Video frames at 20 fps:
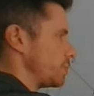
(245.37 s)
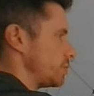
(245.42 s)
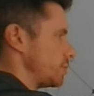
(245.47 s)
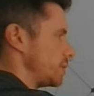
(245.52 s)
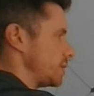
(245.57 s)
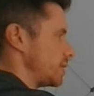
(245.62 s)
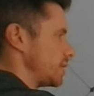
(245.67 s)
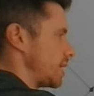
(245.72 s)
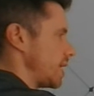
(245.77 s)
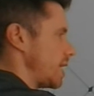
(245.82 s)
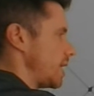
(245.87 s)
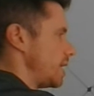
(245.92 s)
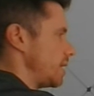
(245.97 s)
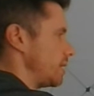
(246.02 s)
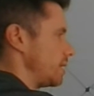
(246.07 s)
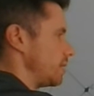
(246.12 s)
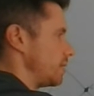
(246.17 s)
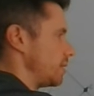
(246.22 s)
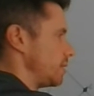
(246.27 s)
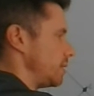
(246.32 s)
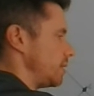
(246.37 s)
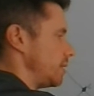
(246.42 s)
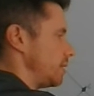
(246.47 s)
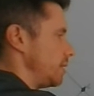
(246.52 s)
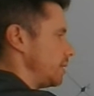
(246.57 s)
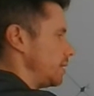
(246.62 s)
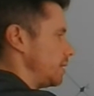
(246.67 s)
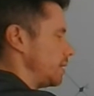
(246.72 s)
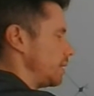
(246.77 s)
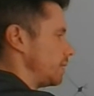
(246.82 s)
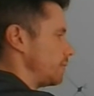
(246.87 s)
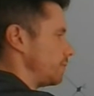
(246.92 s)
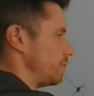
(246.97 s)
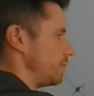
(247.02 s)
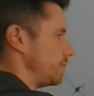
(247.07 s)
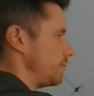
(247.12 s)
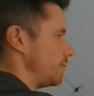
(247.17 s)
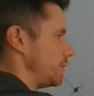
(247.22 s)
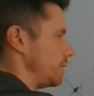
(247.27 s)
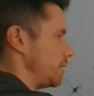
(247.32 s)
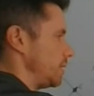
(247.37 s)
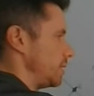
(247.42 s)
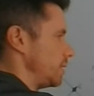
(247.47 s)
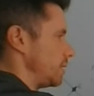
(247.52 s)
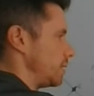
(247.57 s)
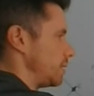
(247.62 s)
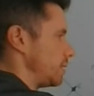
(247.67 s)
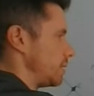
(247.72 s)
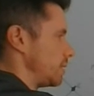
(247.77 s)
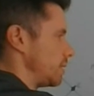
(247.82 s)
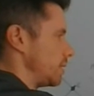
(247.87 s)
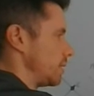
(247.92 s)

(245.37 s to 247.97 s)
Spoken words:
between 10 and 15